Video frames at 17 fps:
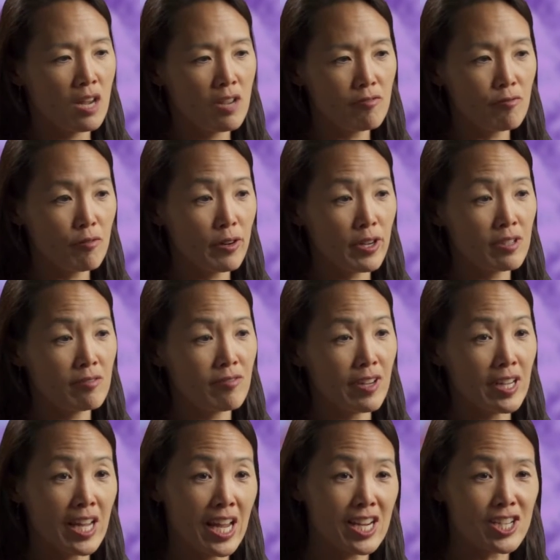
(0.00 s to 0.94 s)
avoid
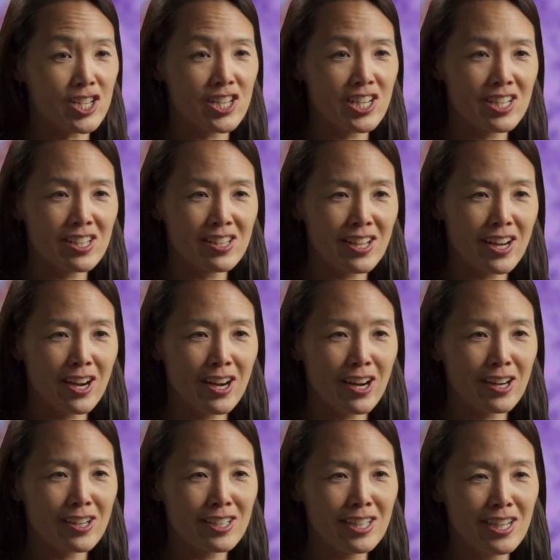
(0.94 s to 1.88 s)
vacationing
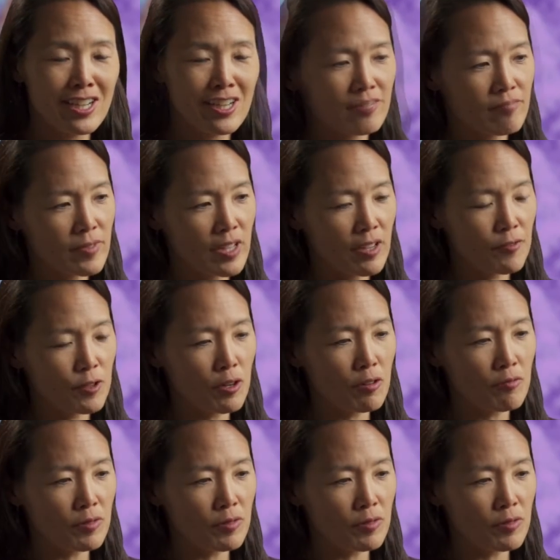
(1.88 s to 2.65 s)
there. If you're